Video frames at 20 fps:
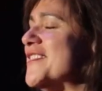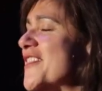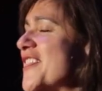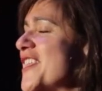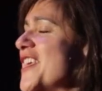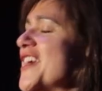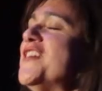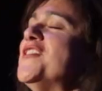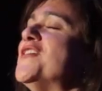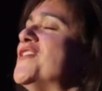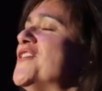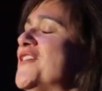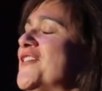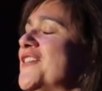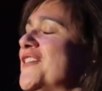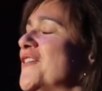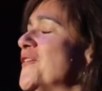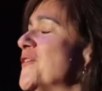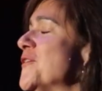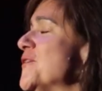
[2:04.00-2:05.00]
theater
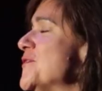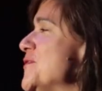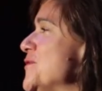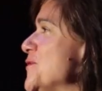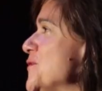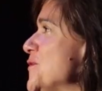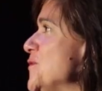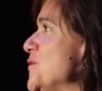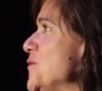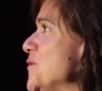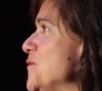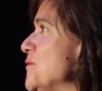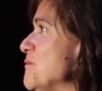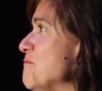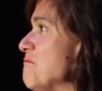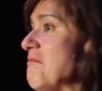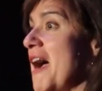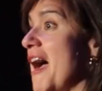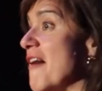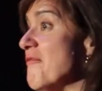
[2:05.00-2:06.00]
or to
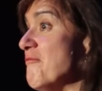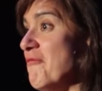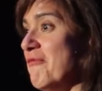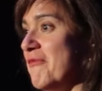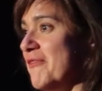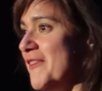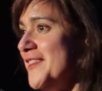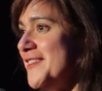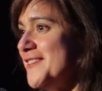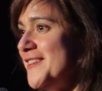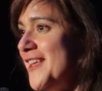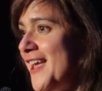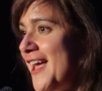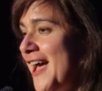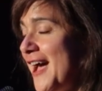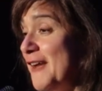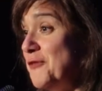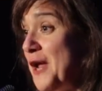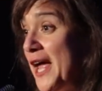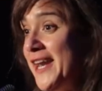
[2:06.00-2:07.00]
have
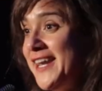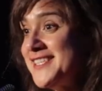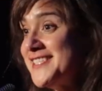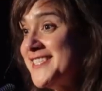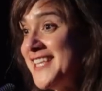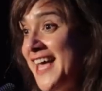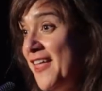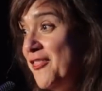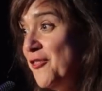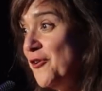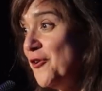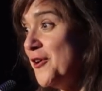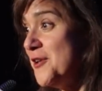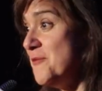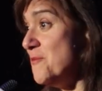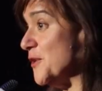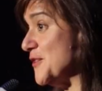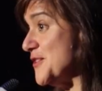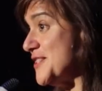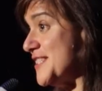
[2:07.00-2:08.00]
an asado in
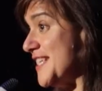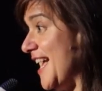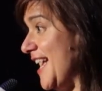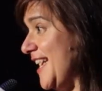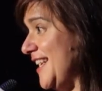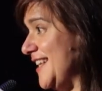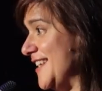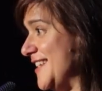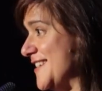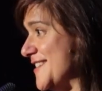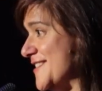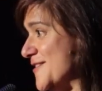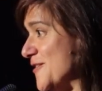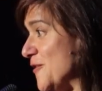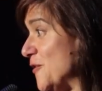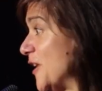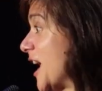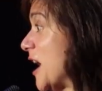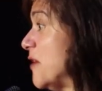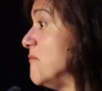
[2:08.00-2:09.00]
Buenos Aires
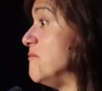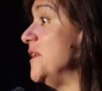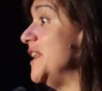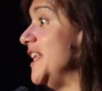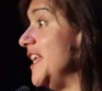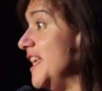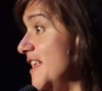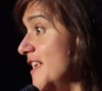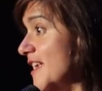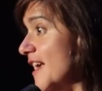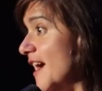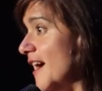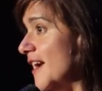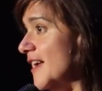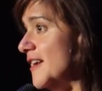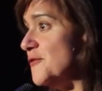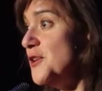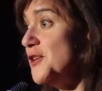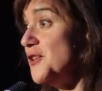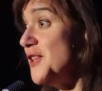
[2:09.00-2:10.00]
or a caipirinha
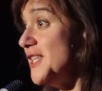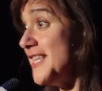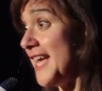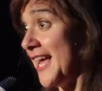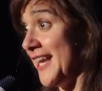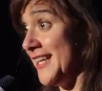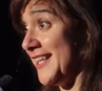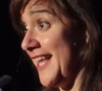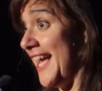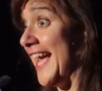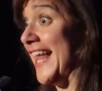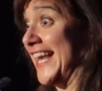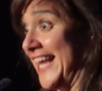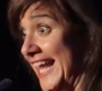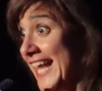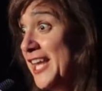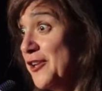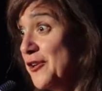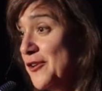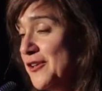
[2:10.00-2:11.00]
in Rio de
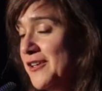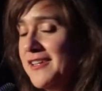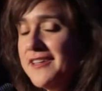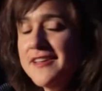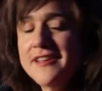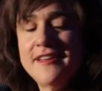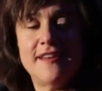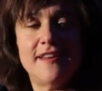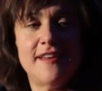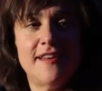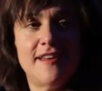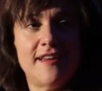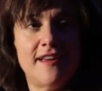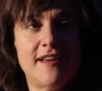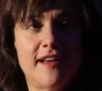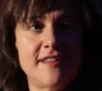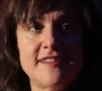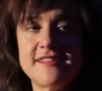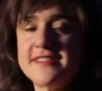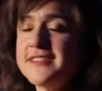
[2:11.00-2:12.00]
Janeiro,
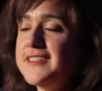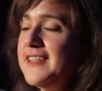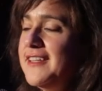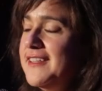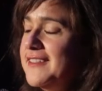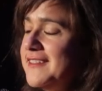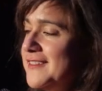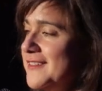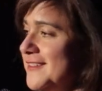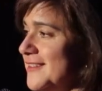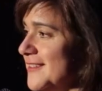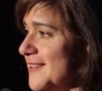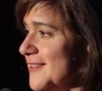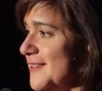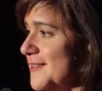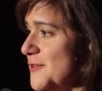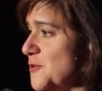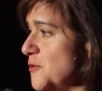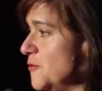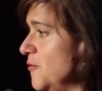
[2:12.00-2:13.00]
I just did it.
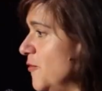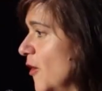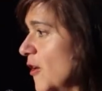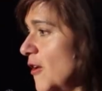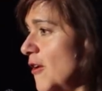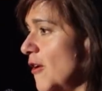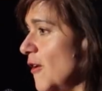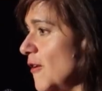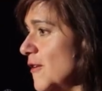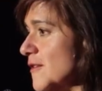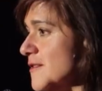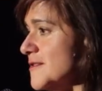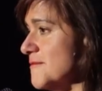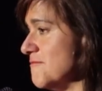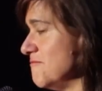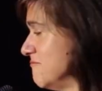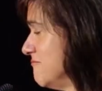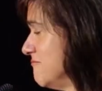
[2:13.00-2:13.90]
2 phone calls,